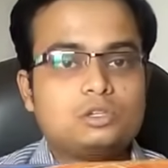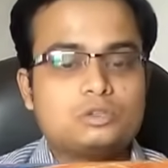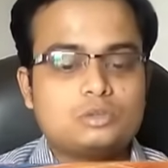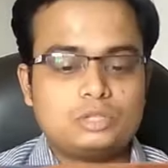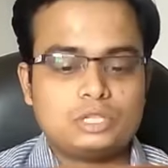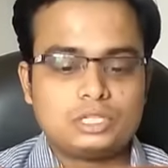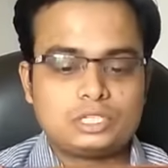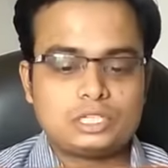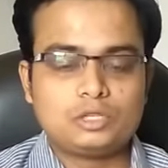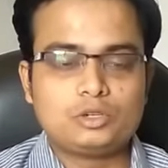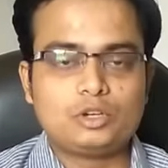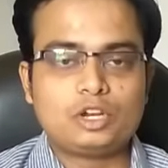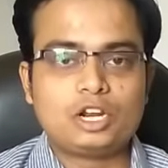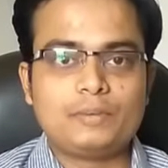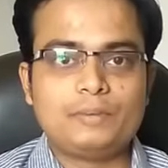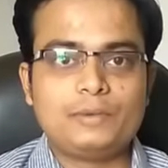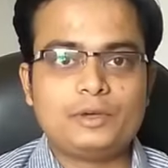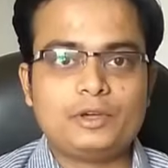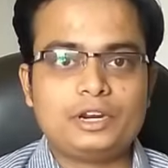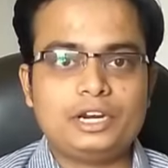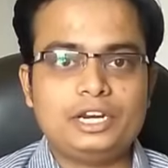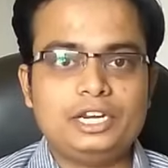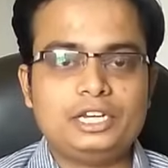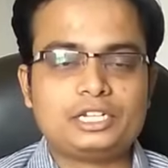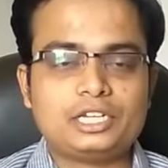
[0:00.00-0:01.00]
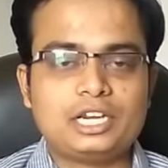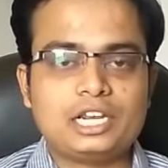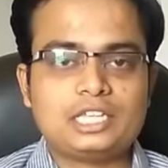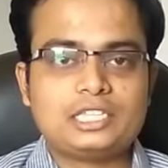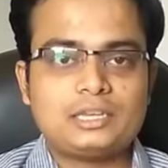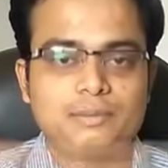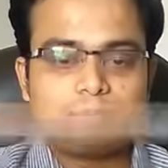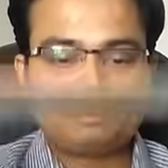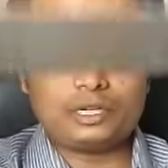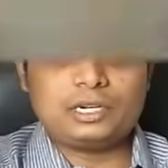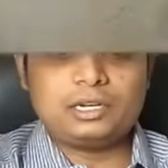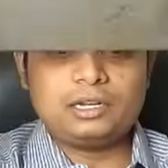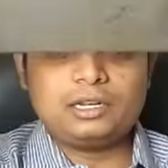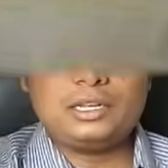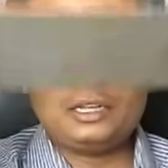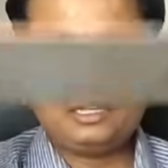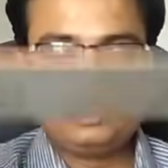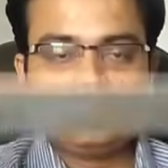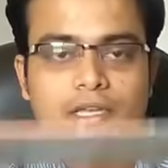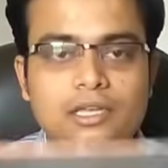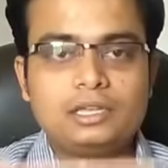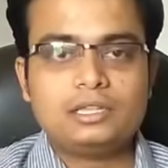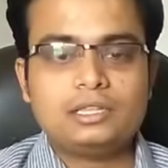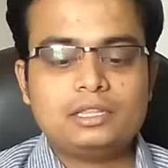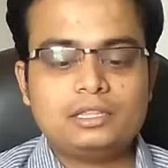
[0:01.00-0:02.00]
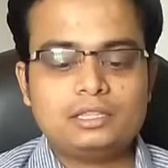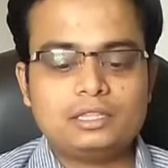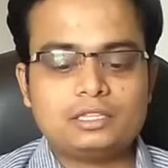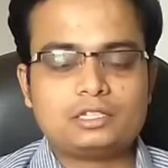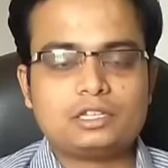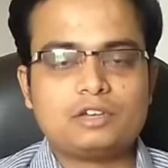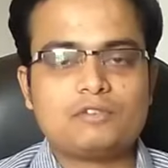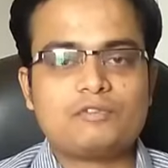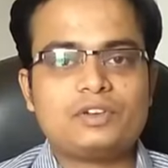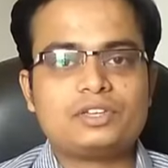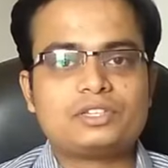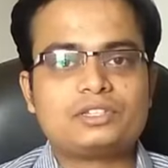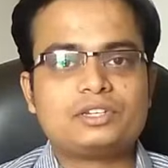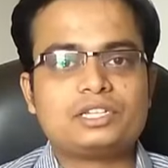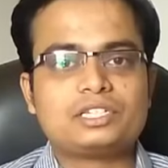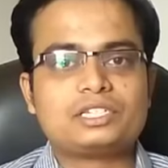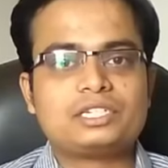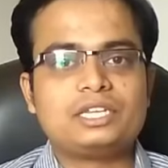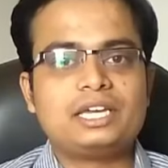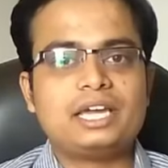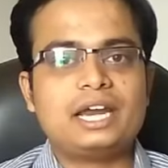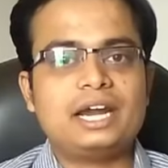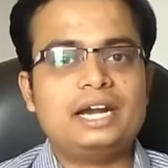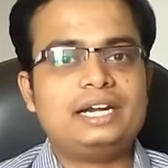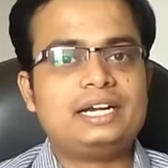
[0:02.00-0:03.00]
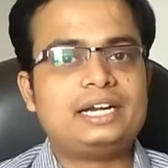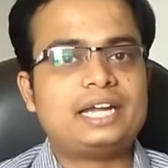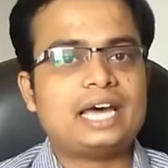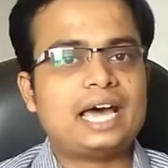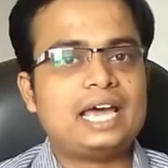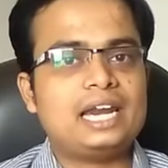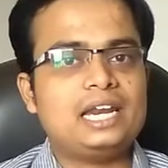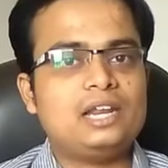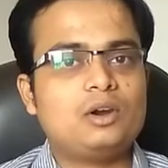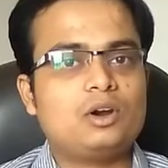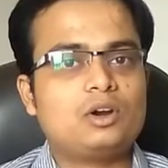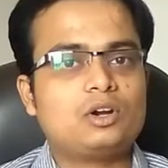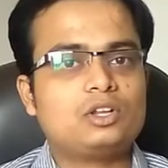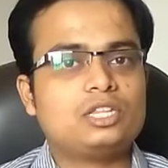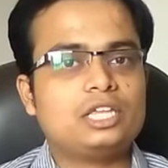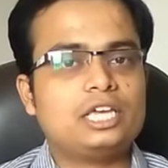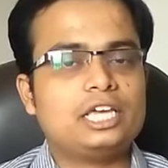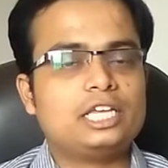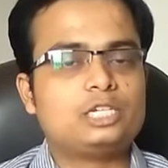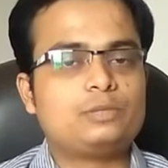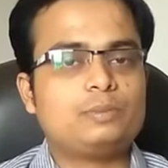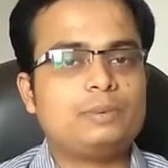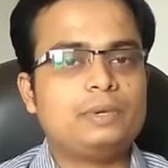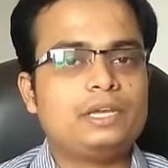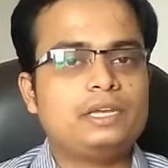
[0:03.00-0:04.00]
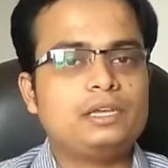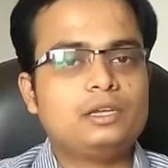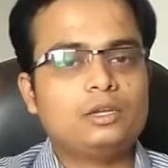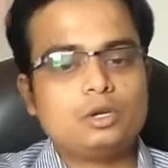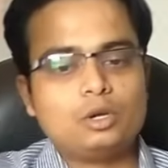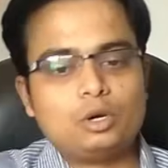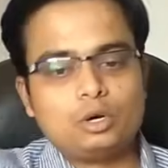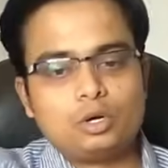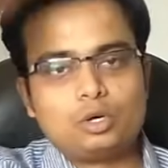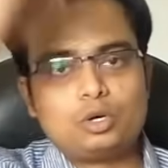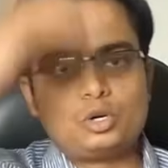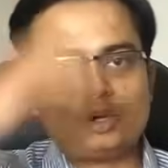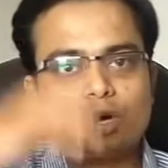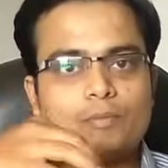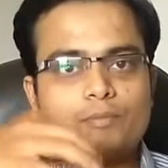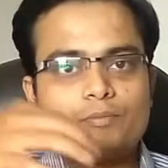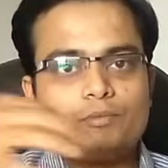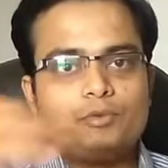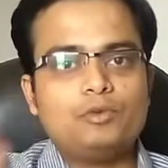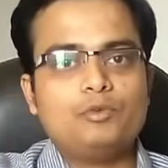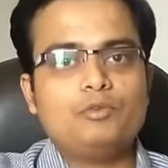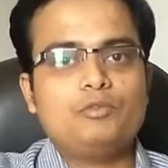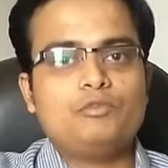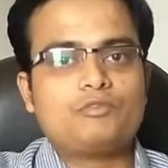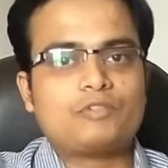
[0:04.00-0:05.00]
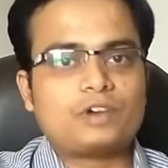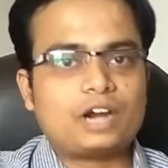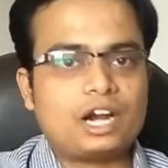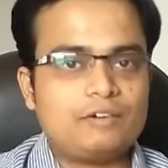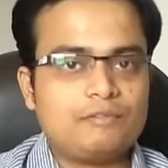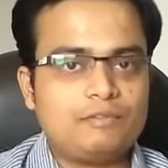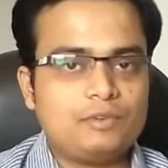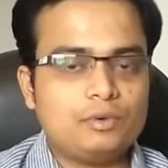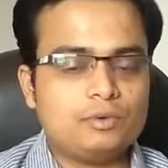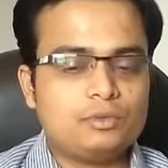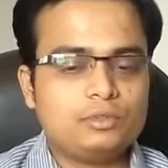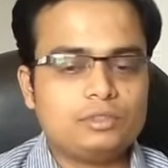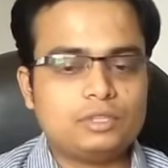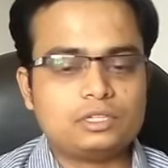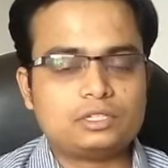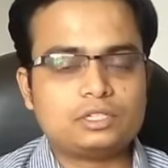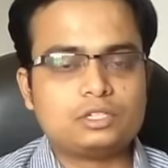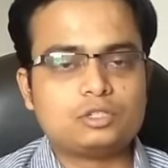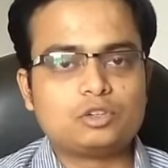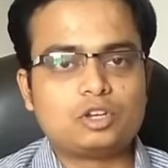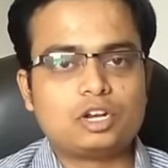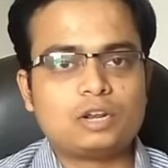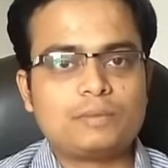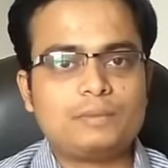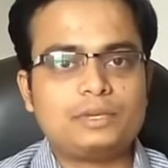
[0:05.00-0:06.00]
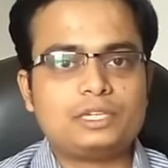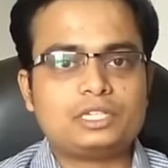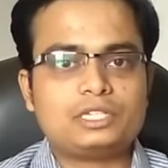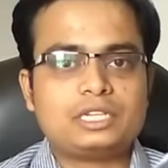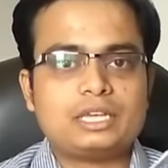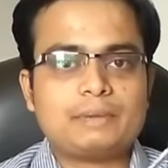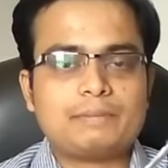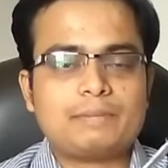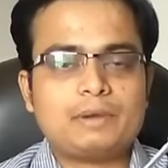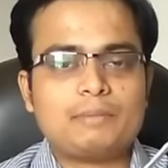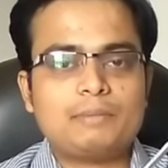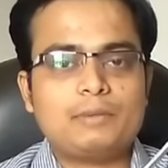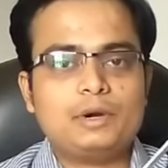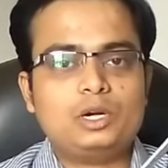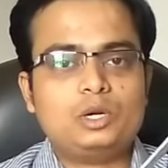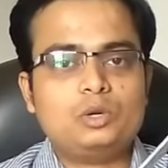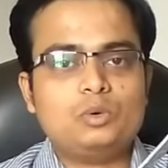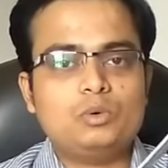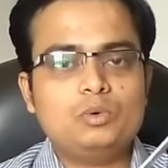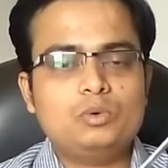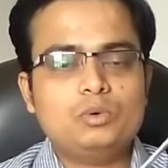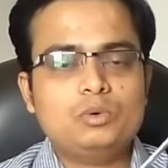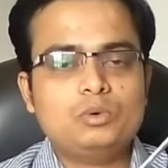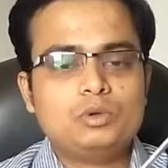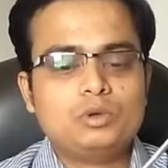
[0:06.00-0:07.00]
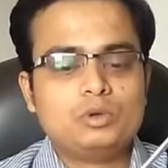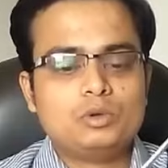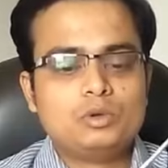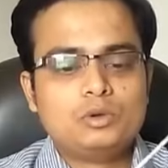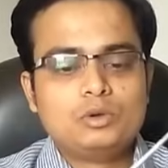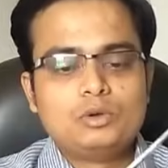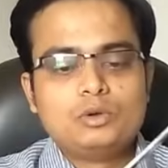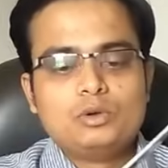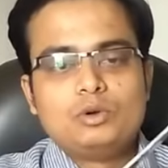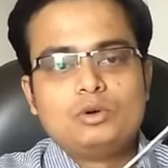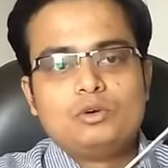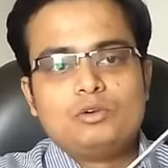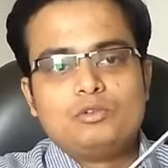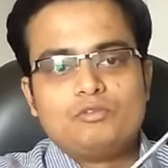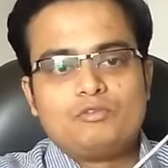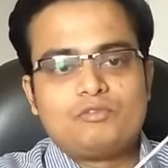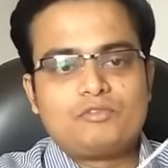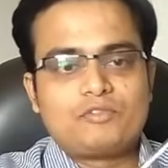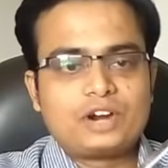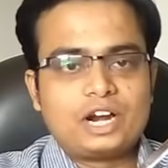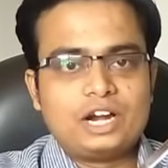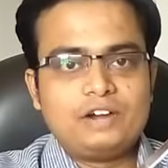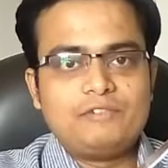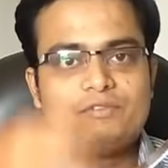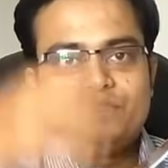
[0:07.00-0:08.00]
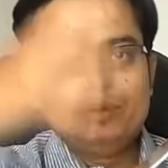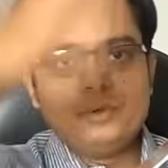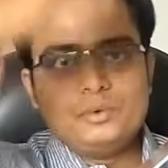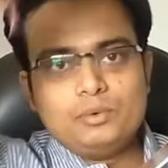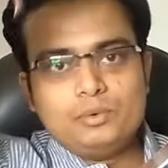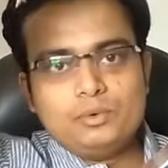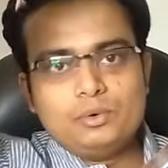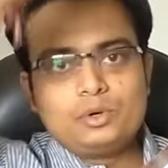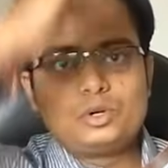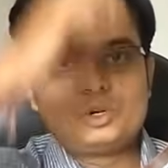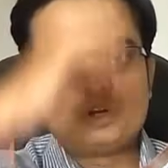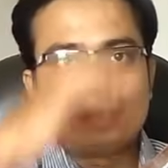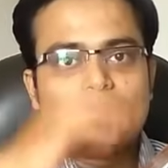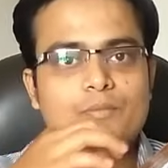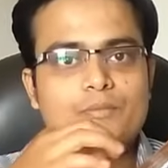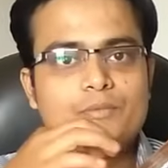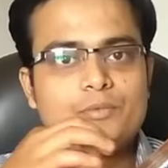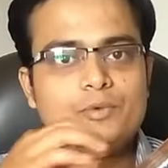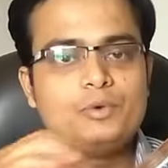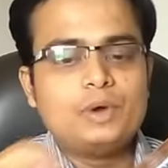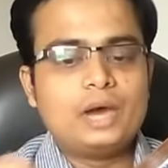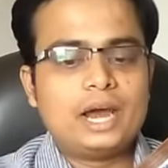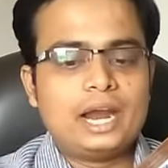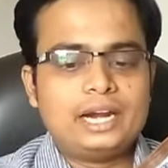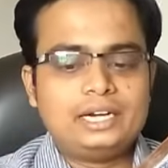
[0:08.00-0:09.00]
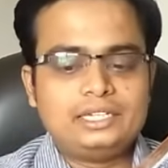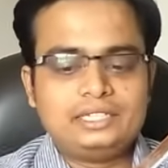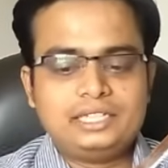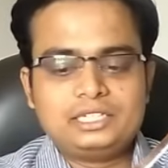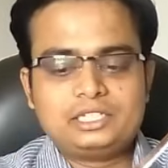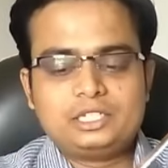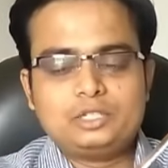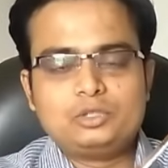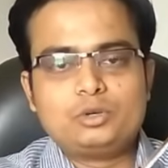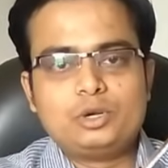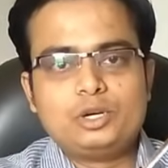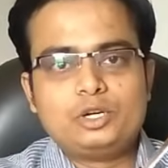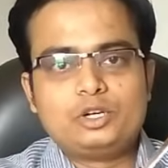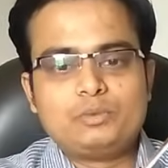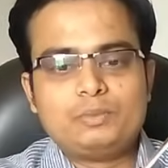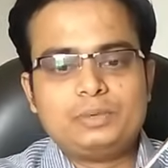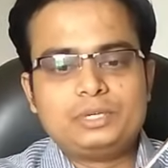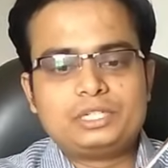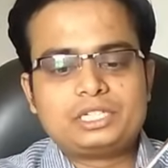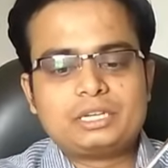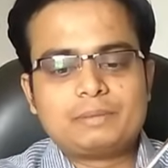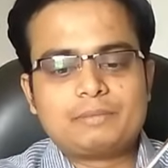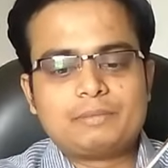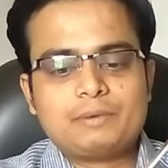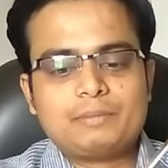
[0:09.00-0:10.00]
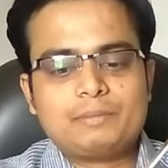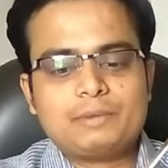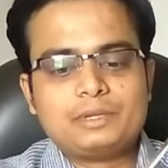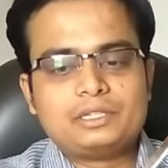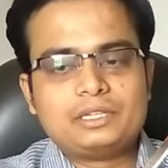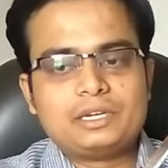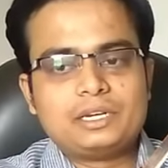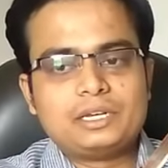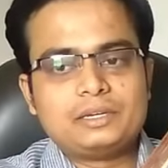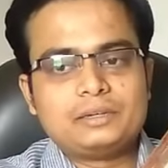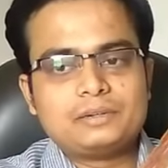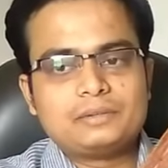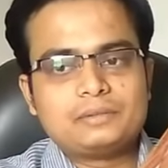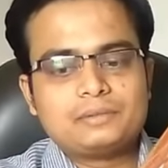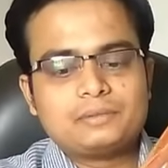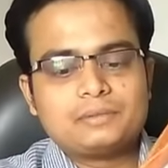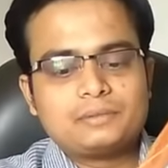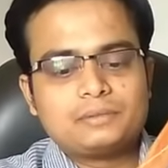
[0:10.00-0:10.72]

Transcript: So this is going to be your initial assumption. The surface resting entirely onto the HP, top view, front view. This is going to be step number two, front view, top view, and this is going to be step number three.